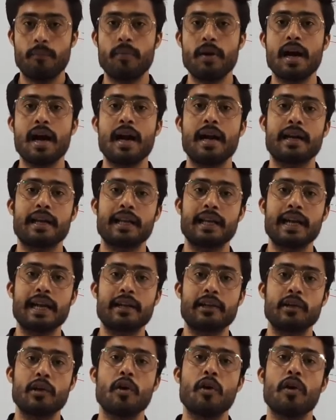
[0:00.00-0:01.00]
plant
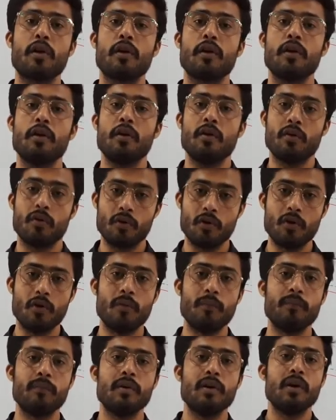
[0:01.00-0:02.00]
at your
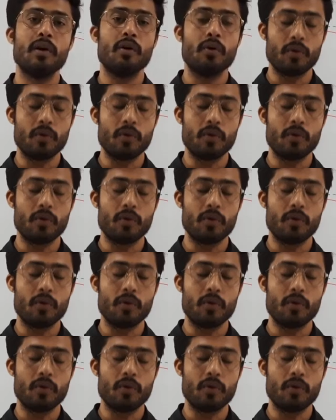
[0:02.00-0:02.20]
home.